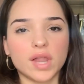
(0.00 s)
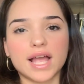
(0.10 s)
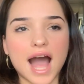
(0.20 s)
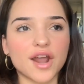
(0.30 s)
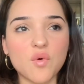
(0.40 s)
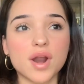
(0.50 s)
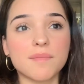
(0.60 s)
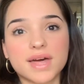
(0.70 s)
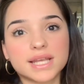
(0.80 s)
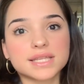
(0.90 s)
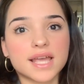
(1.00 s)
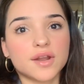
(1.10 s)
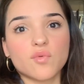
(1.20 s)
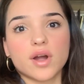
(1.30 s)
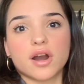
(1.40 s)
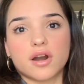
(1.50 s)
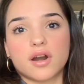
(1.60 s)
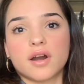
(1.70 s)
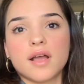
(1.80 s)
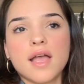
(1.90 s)
like I don't want a medicine
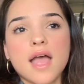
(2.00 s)
where